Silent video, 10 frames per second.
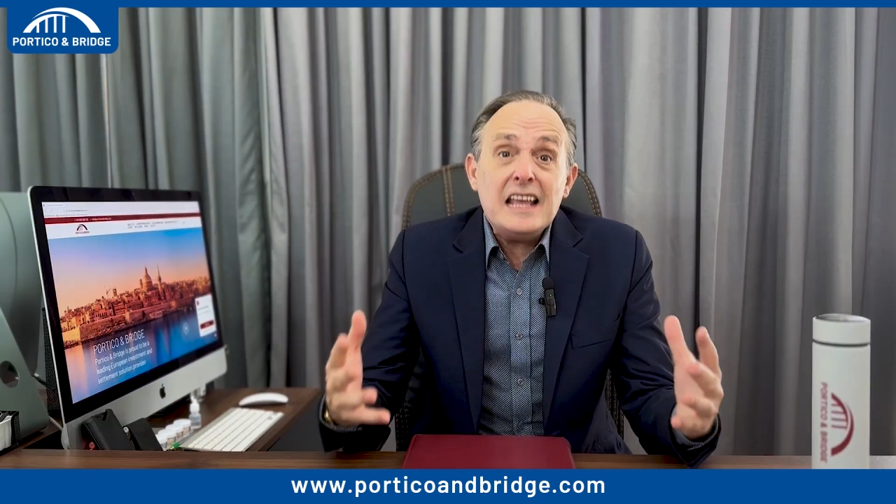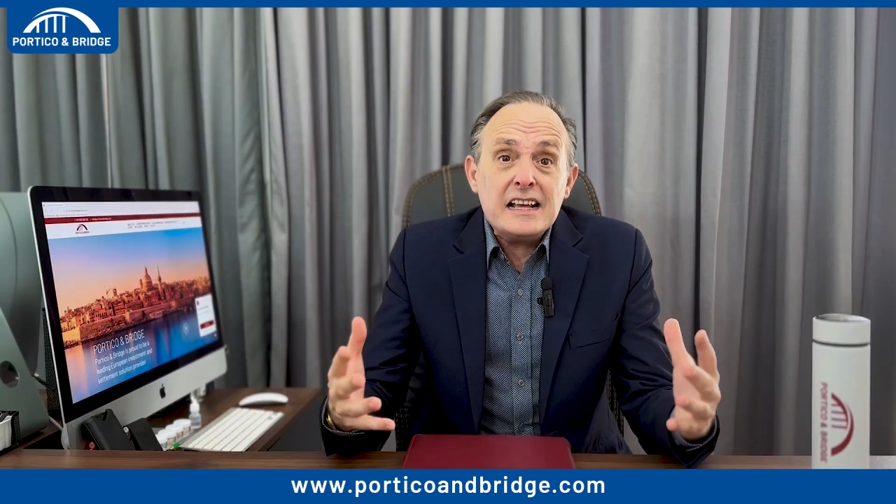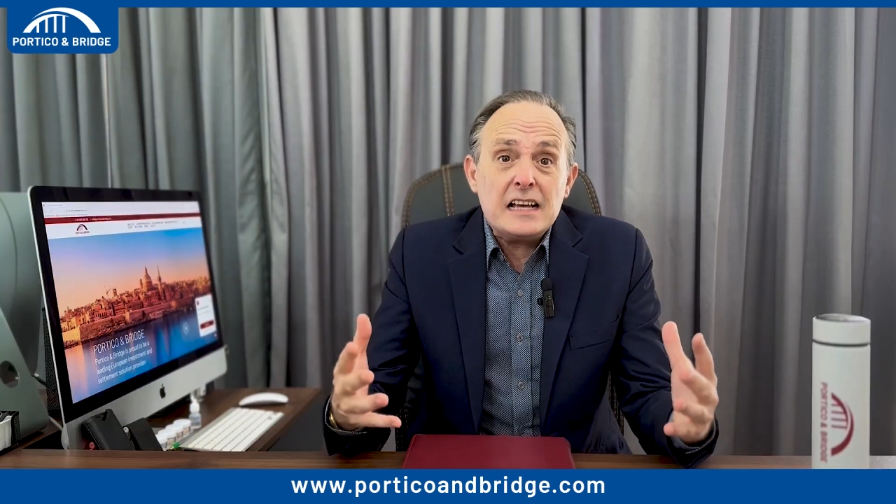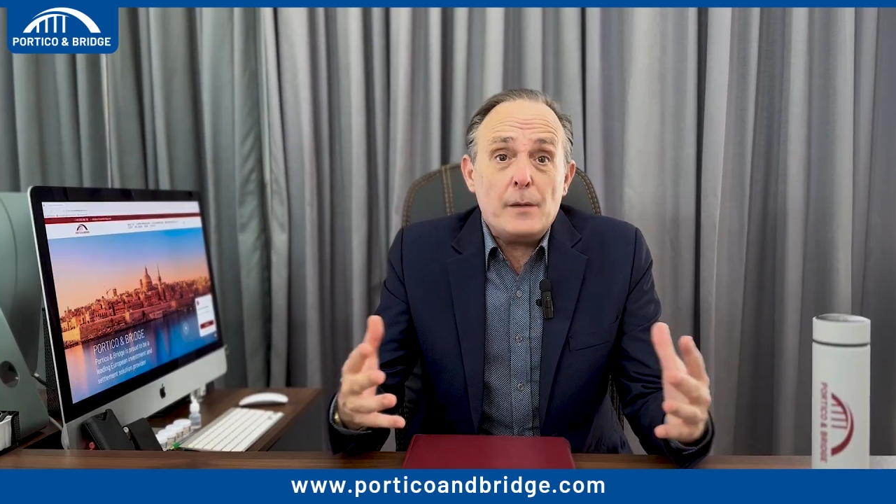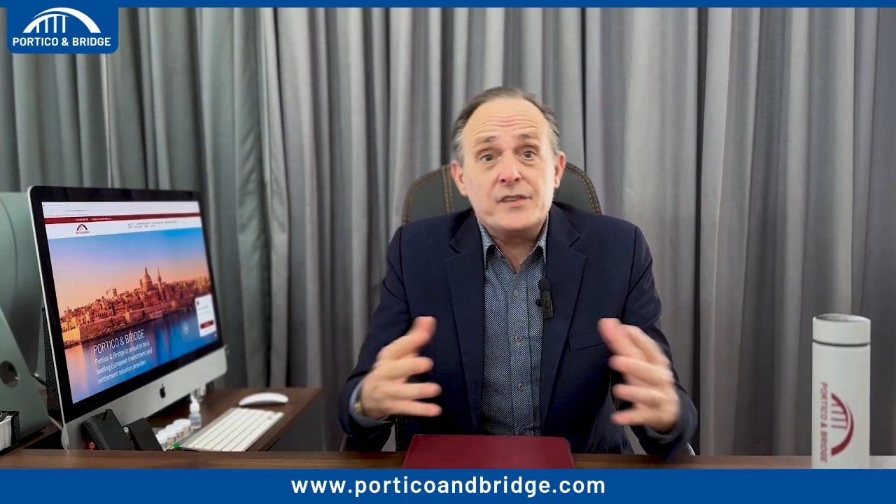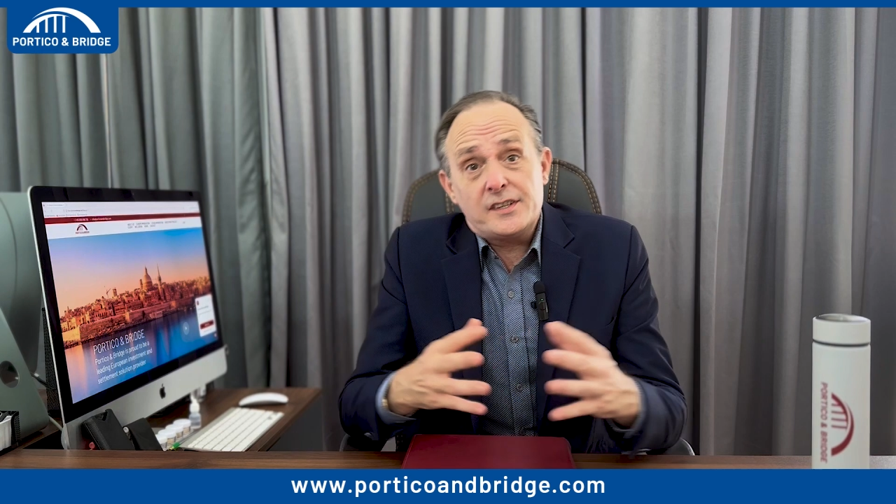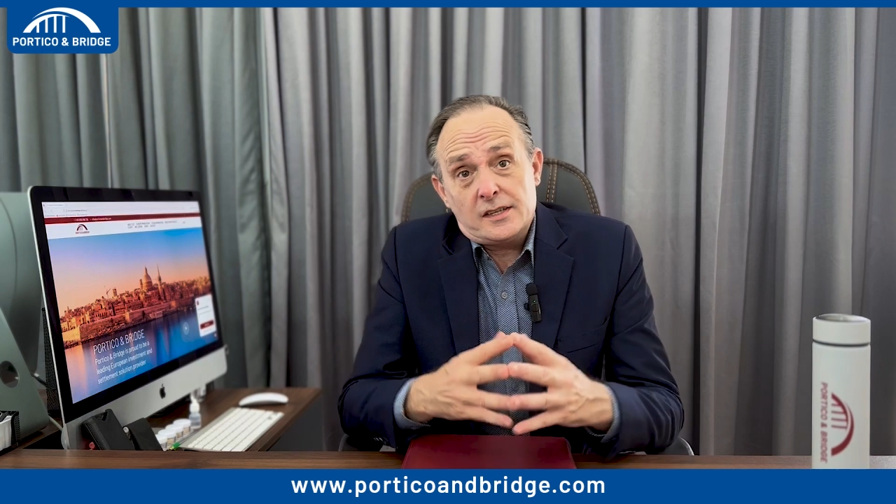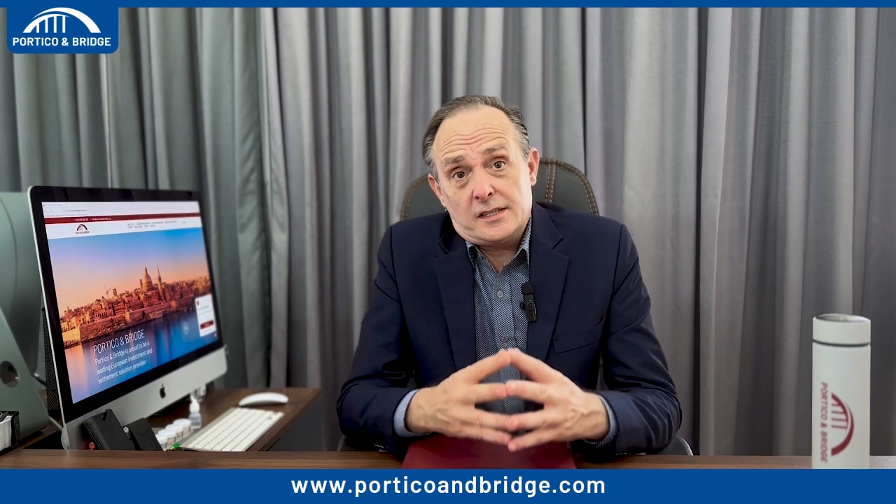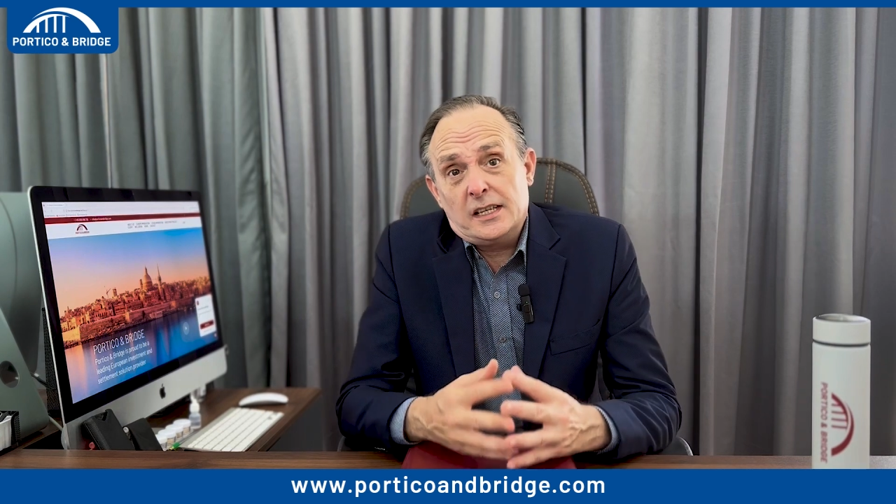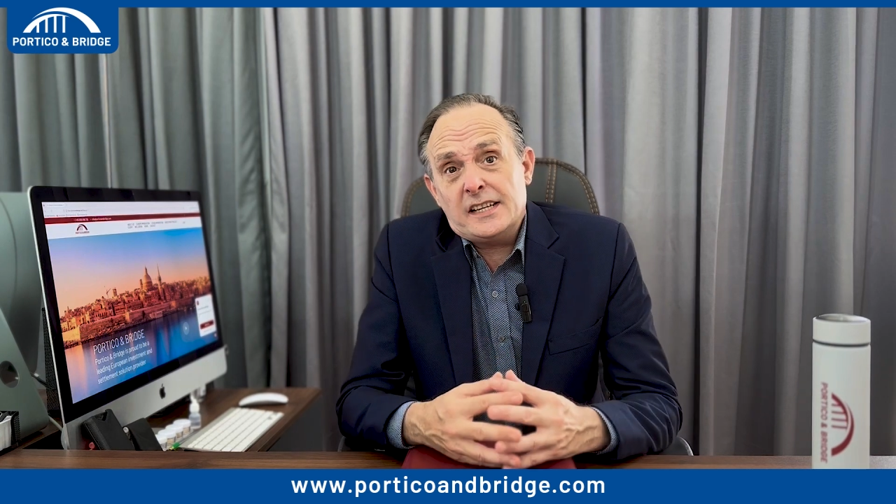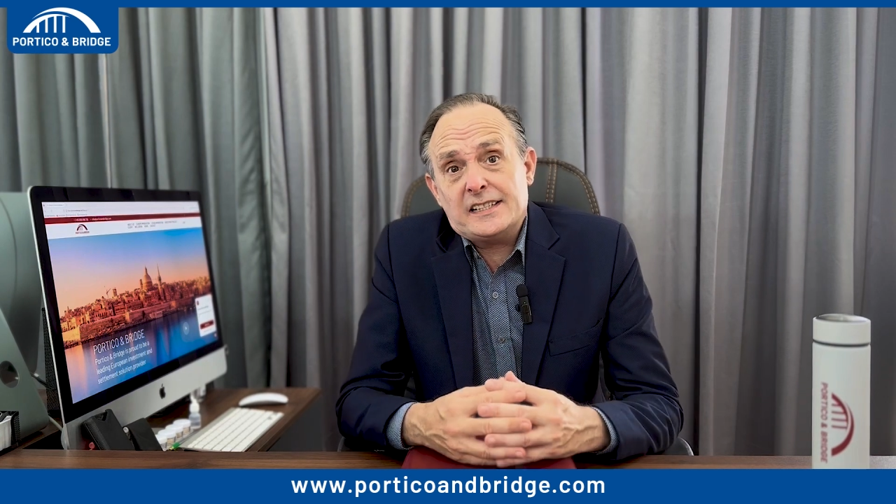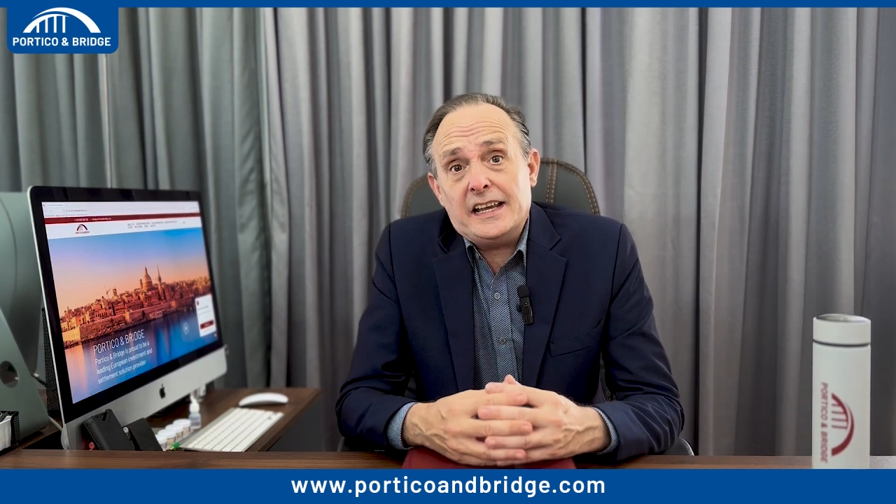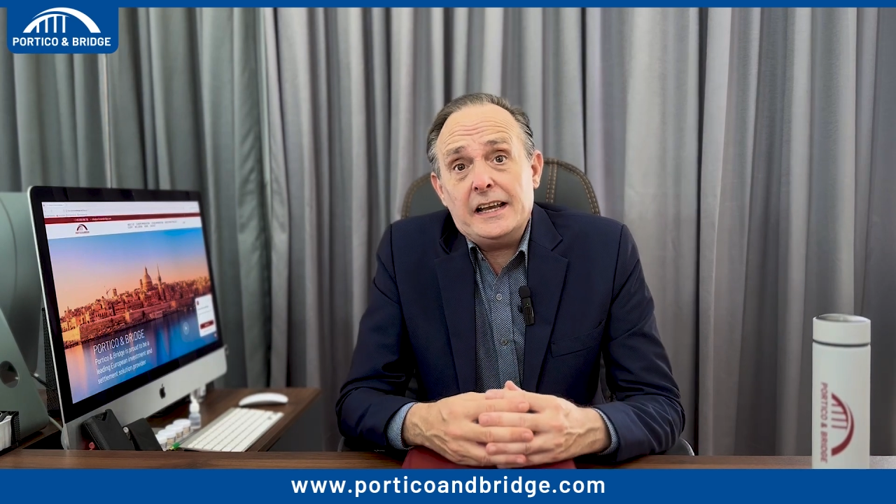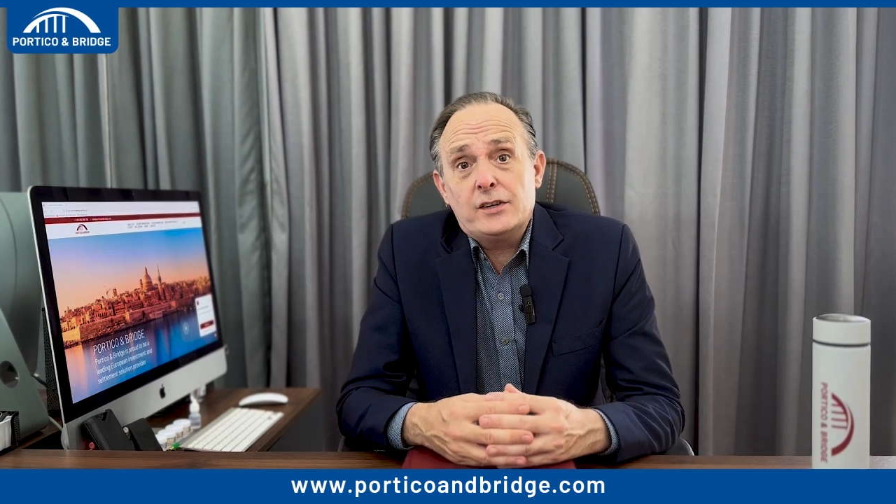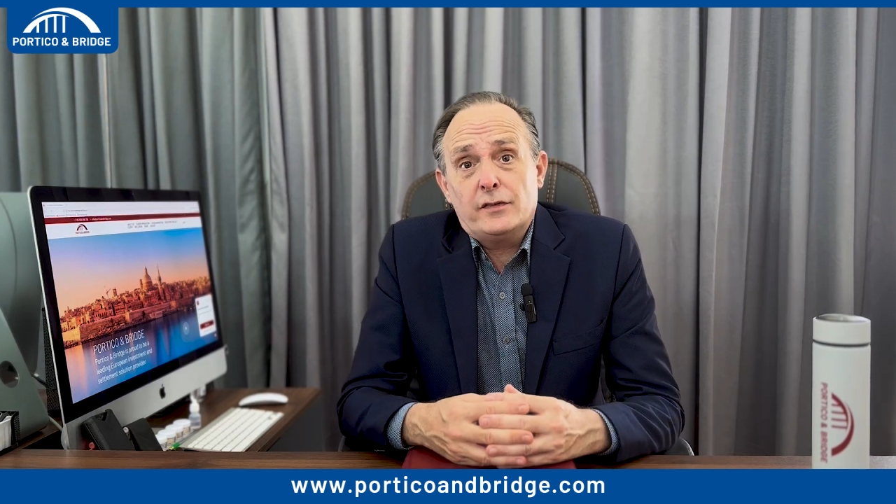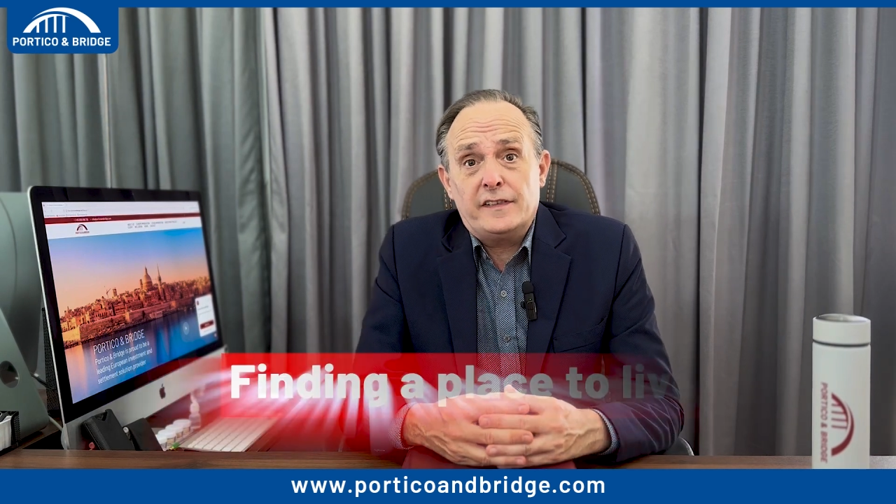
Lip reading: Then comes the stage of